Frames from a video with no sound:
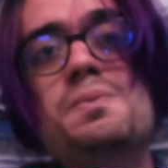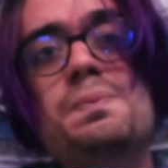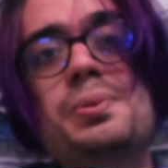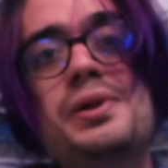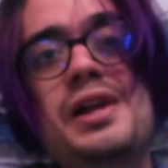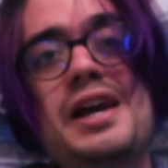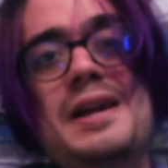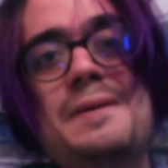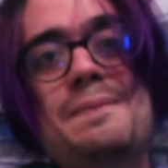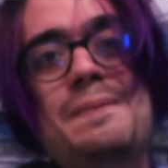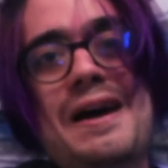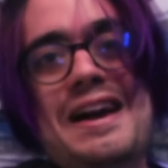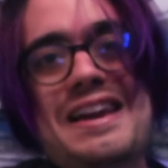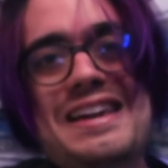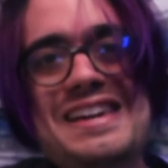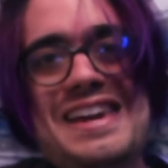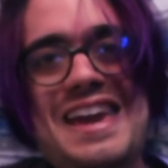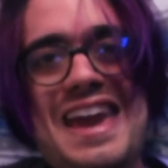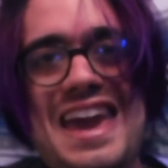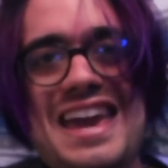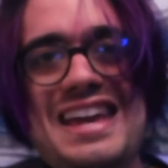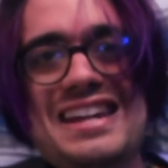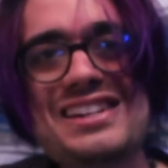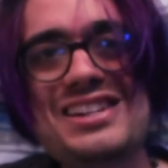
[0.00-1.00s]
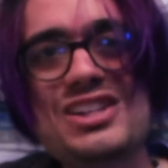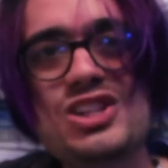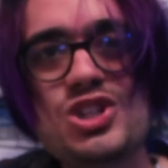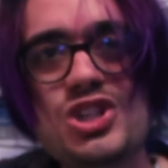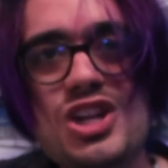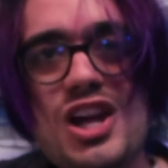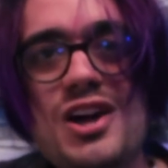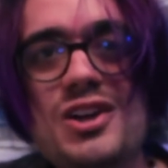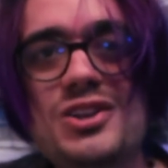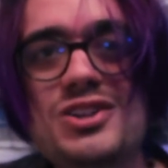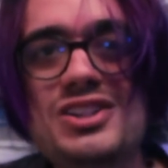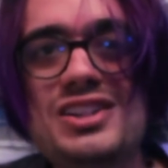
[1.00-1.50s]
played by Kate
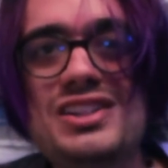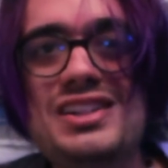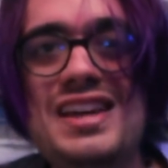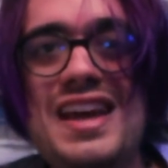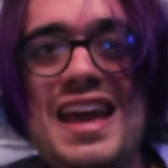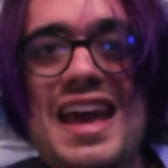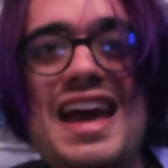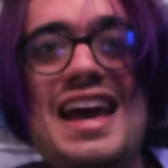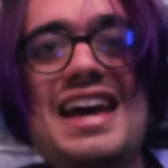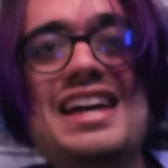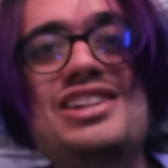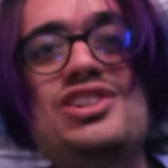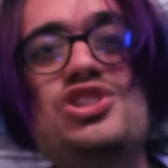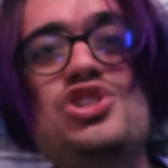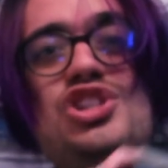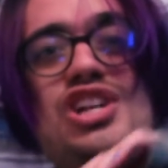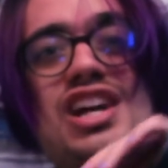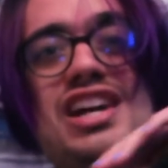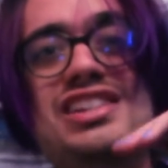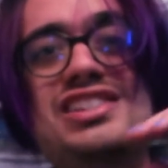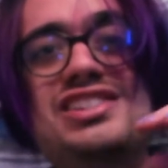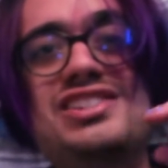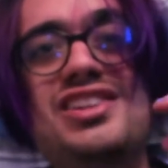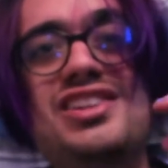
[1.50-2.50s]
Sheldon, and she has